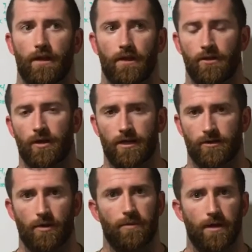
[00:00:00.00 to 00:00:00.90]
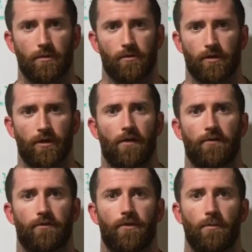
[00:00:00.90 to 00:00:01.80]
you guys are going to be able to
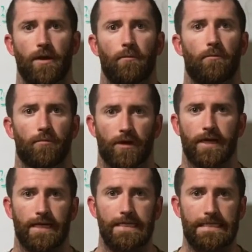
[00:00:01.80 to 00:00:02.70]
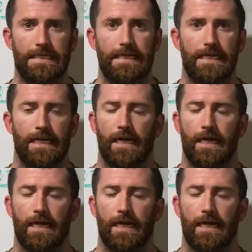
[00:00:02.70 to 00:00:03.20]
recover from it pretty easily